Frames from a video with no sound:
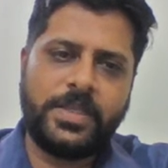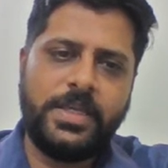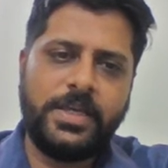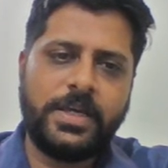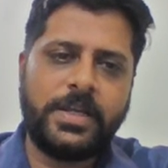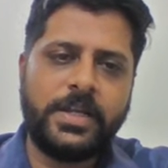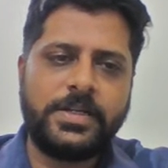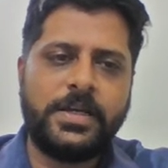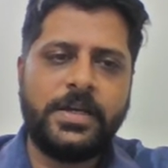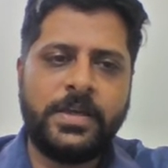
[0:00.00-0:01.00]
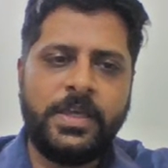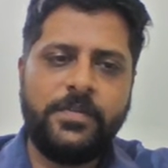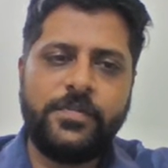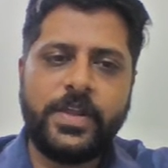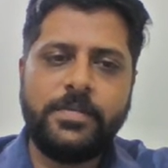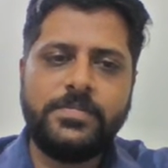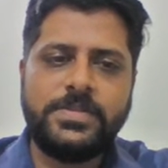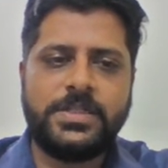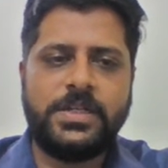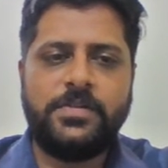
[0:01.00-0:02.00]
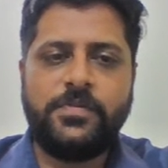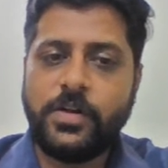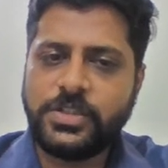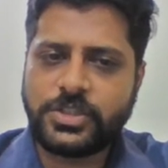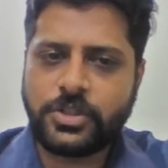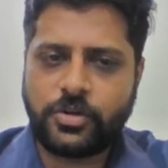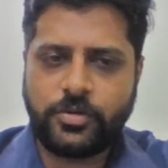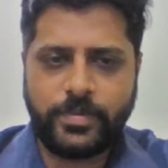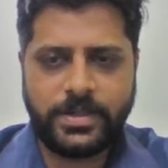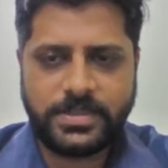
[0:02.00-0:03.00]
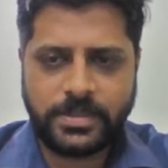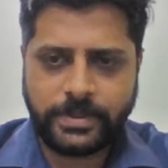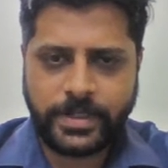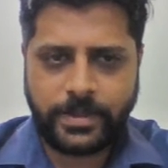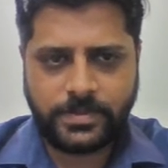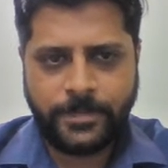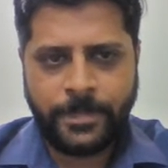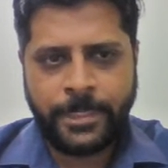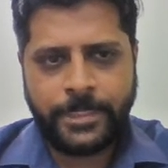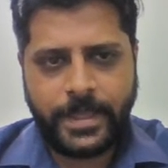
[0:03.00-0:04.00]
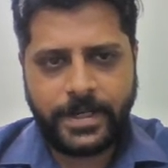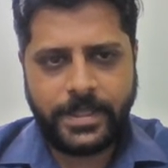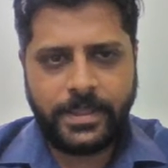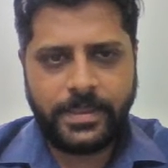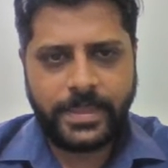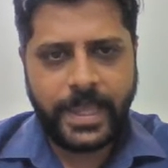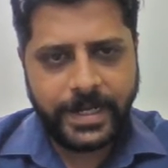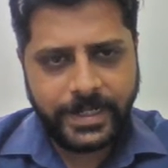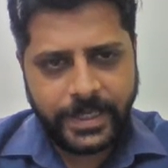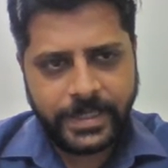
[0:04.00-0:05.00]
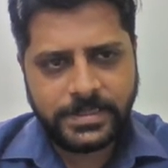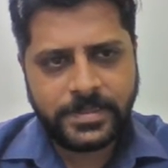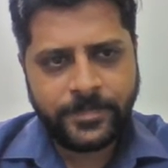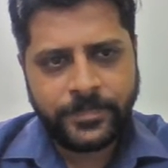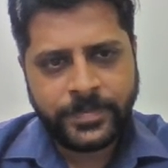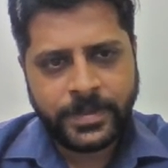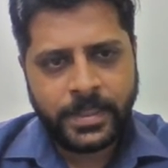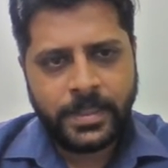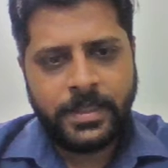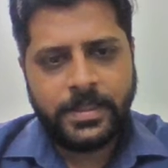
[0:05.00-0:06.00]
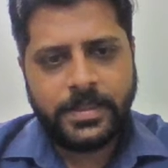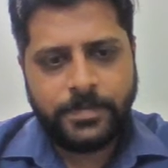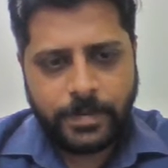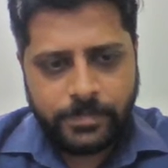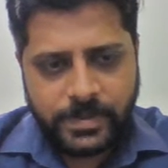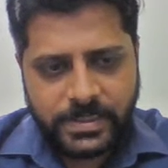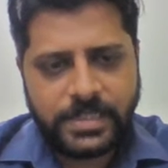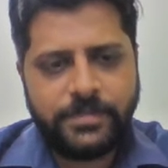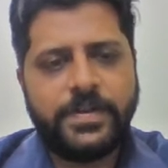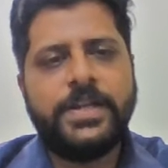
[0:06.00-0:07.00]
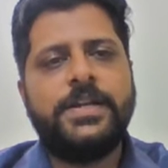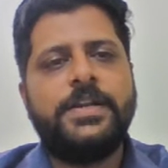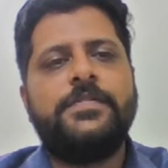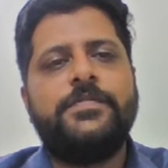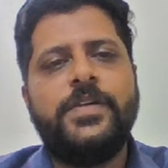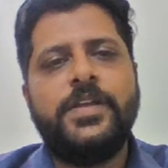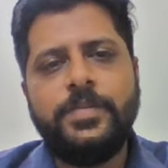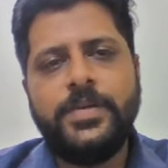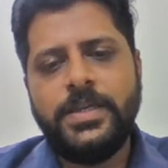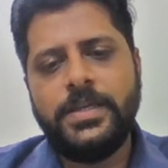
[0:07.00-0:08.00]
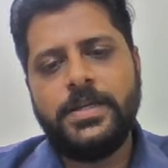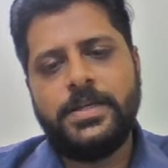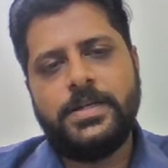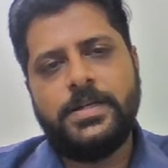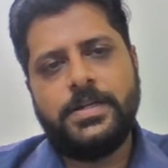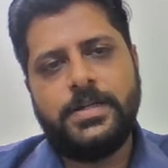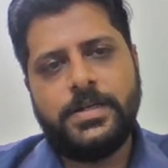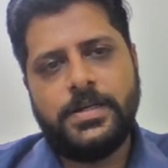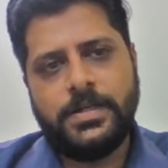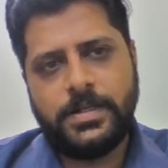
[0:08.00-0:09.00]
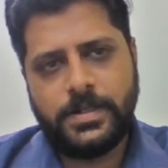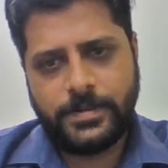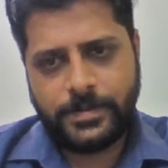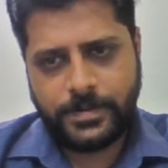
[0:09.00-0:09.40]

he frames false documents sometimes, then in that case the public servant will be uh,